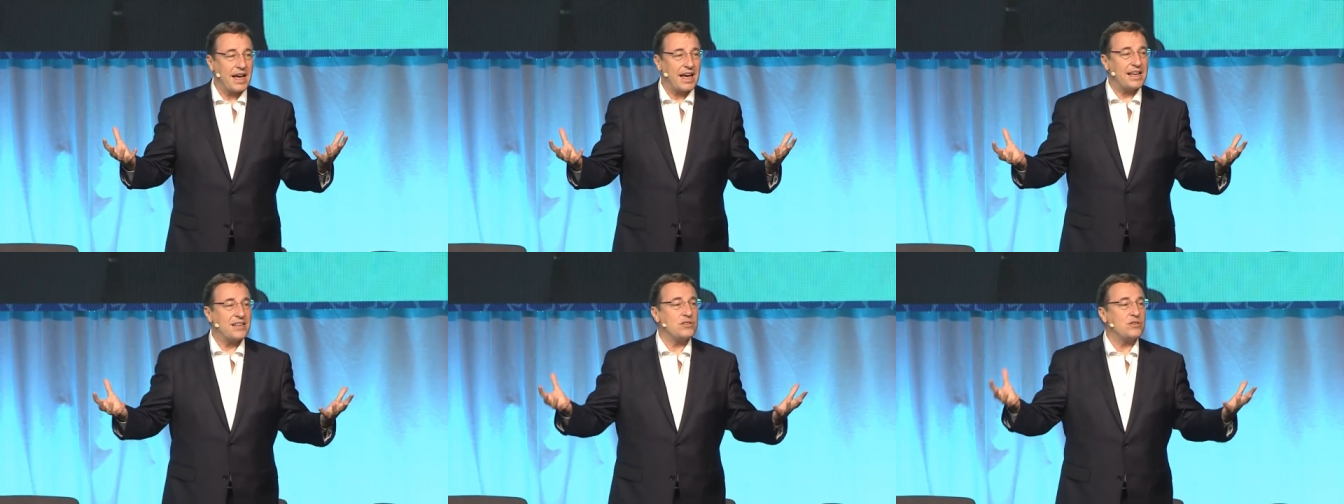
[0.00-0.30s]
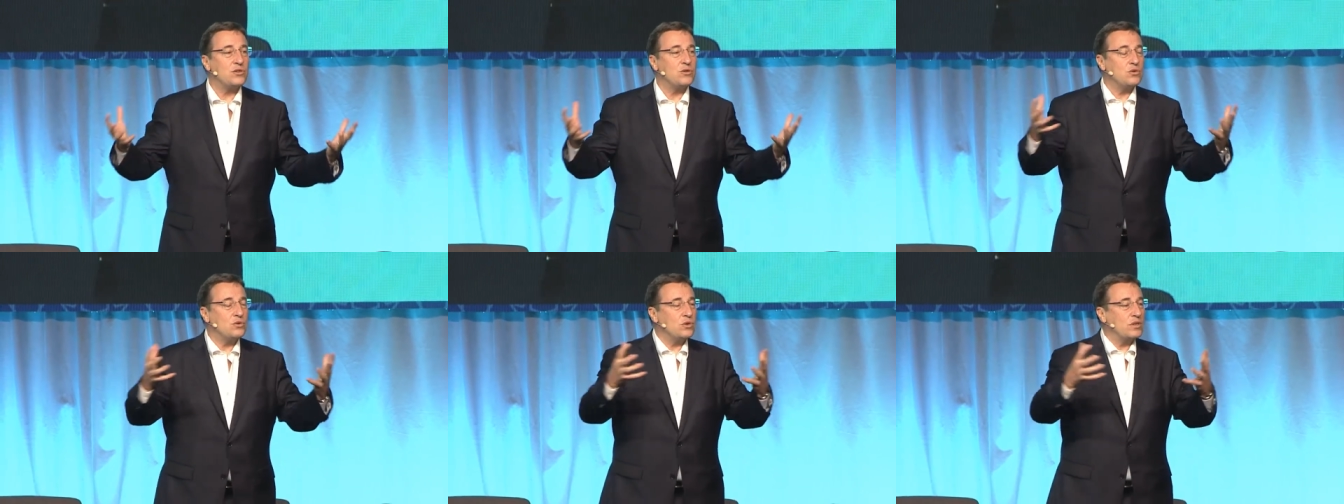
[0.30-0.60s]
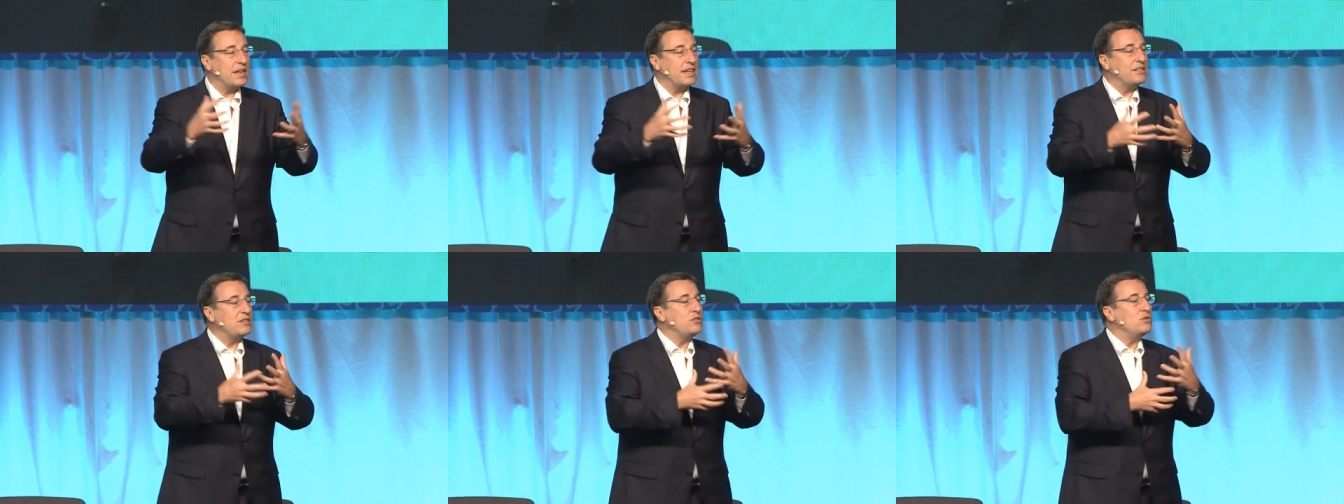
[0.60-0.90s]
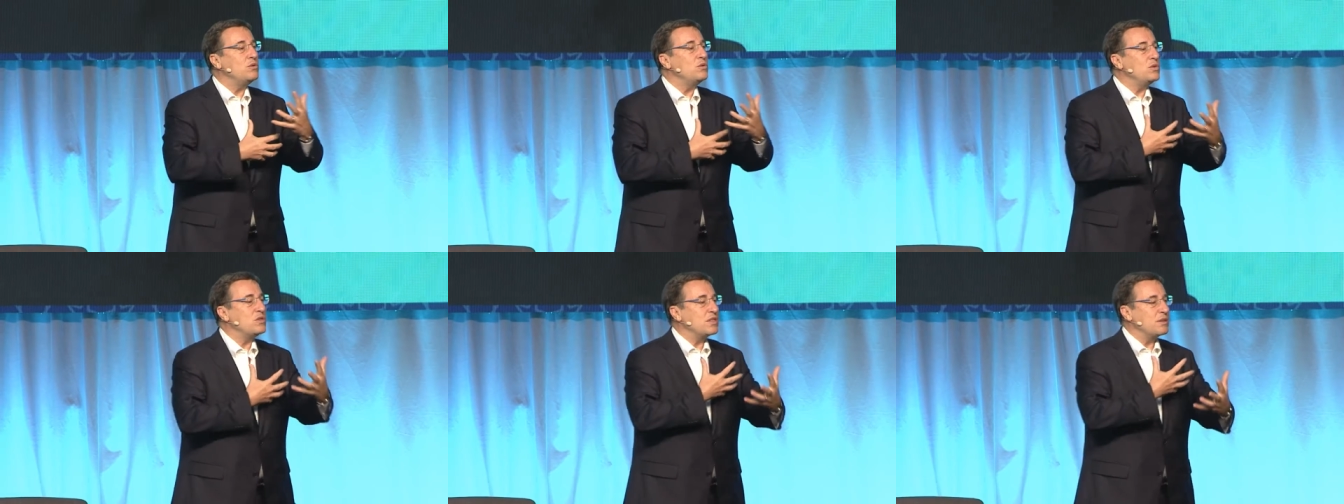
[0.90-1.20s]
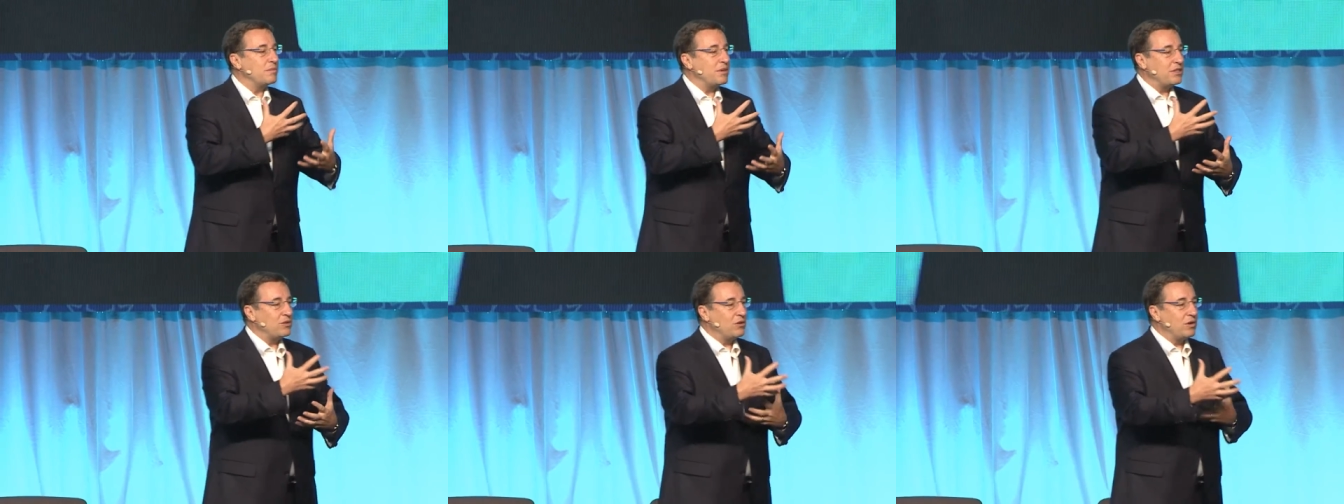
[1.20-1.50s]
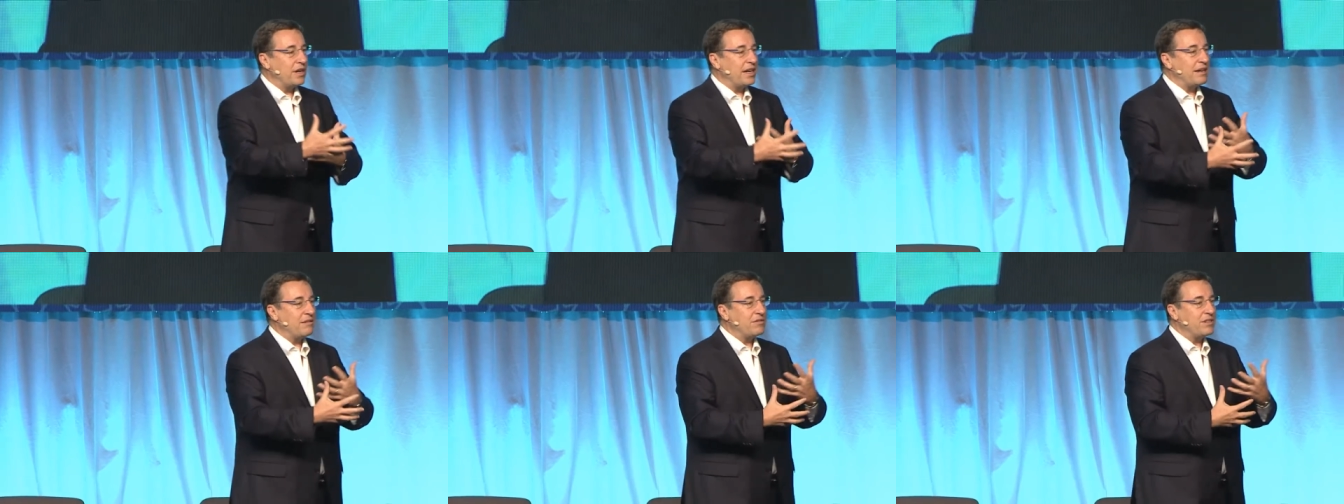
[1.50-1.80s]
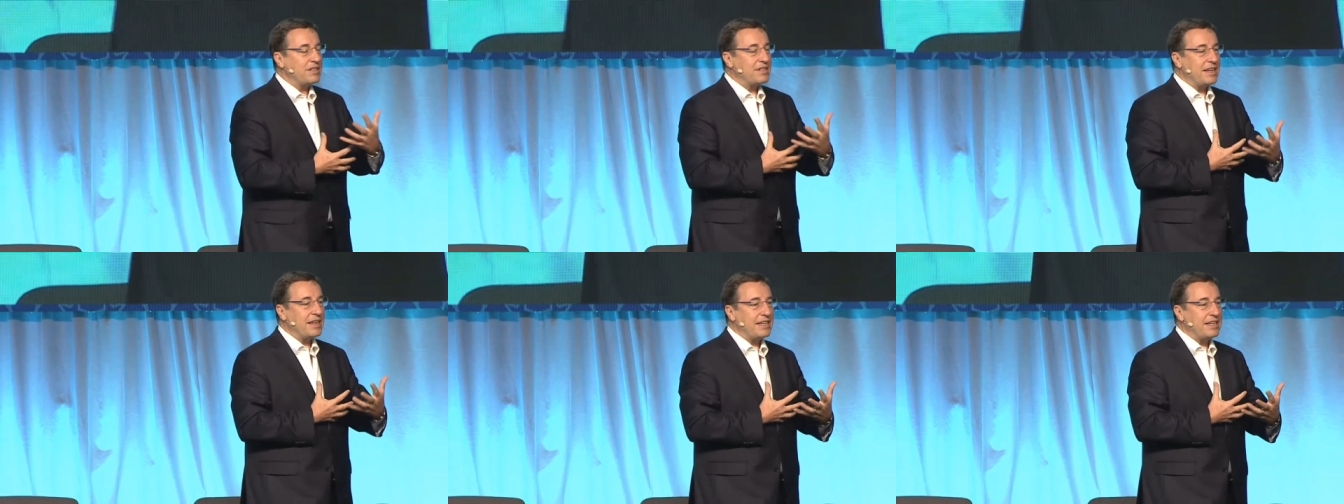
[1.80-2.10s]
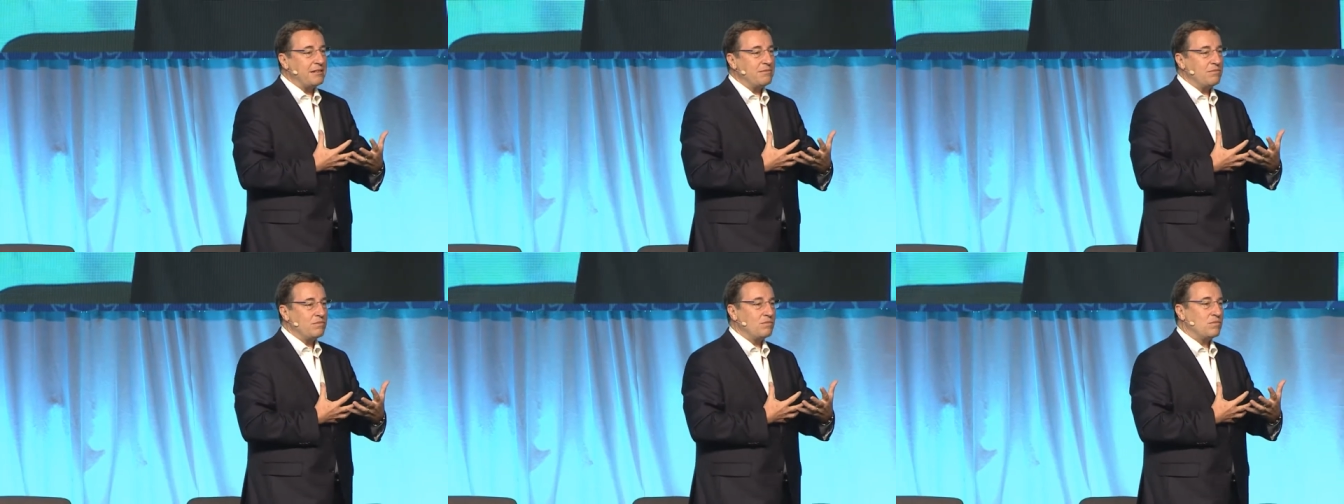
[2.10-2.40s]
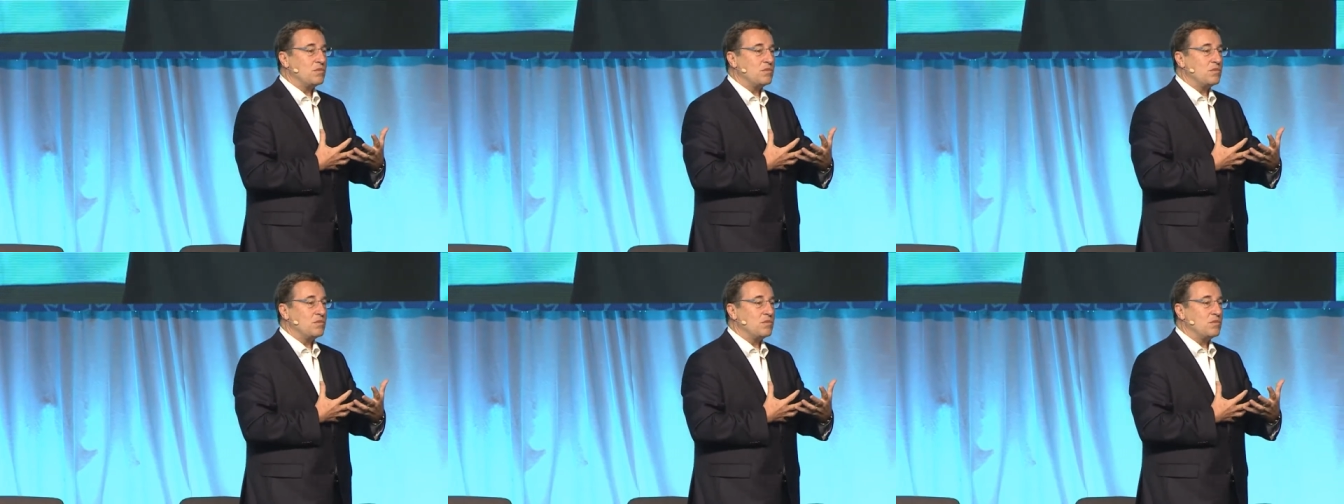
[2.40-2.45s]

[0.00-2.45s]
as you can use them in your everyday